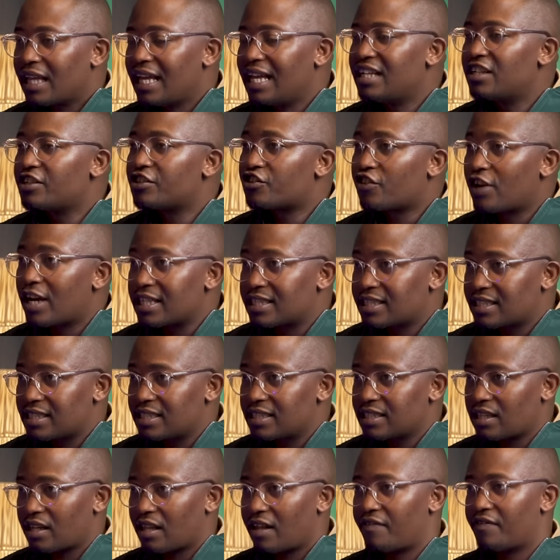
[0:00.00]
in trusts
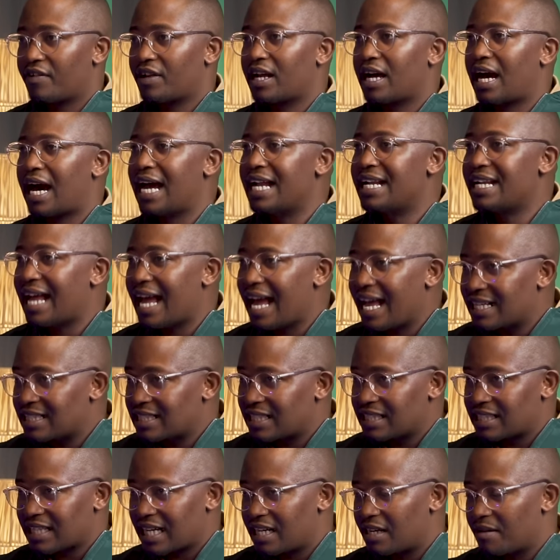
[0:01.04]
in South Africa, under
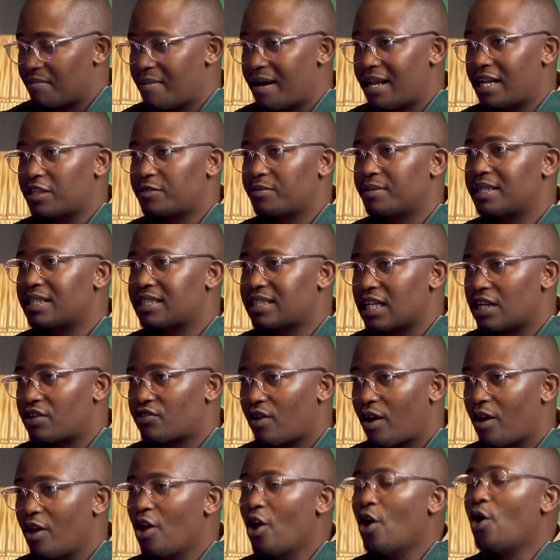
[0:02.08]
assets, under management, etc.,